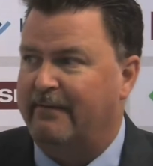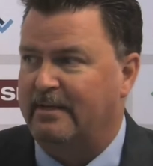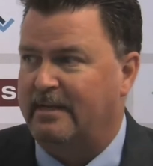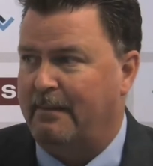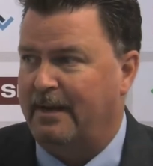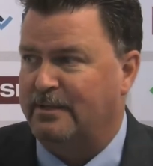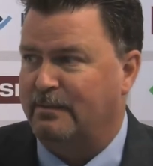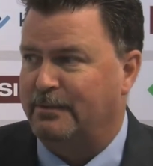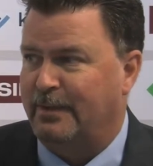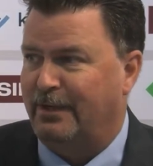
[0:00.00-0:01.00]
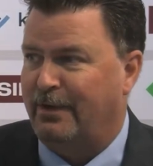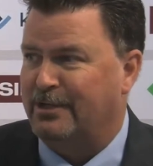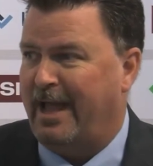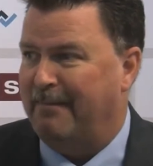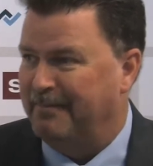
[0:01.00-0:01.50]
of contamination between a large
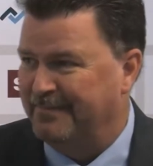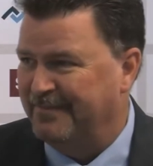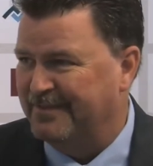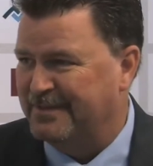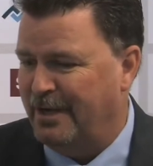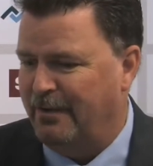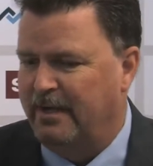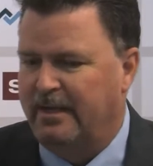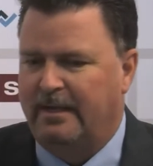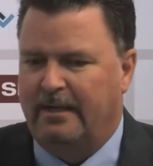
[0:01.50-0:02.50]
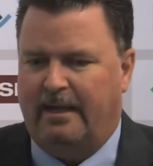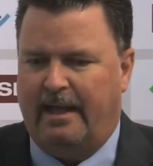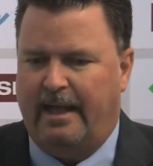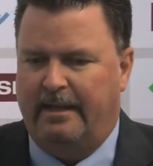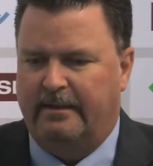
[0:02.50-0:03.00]
gap. So,
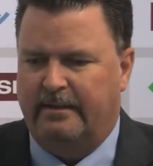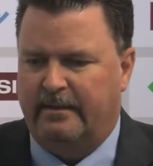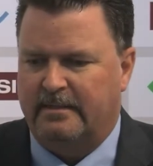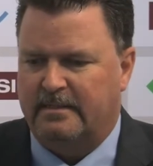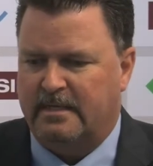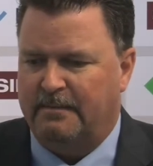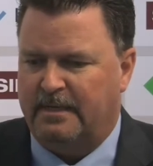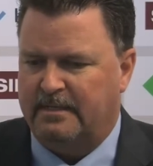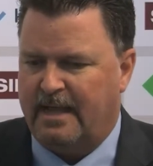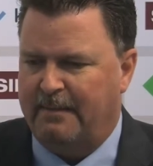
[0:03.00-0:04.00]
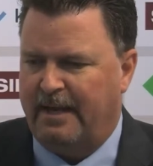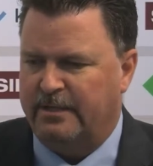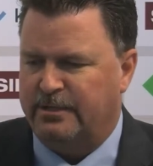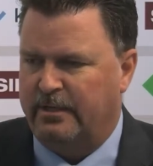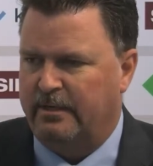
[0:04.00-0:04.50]
and some
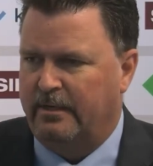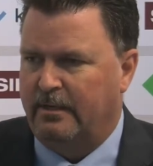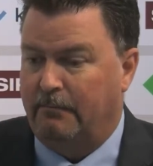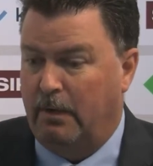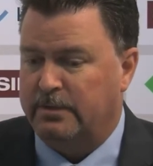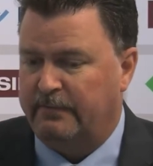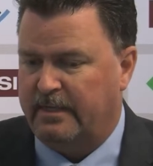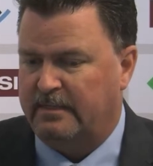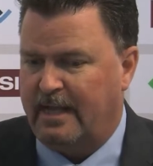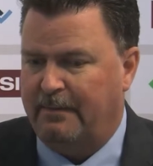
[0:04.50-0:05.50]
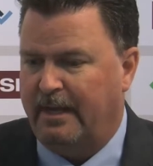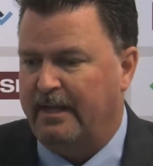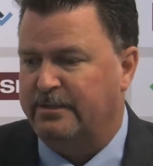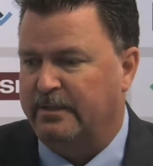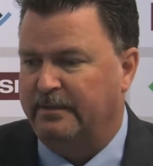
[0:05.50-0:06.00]
contamination, most of the
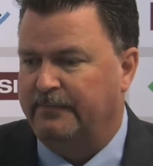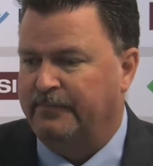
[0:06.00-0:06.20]
contamination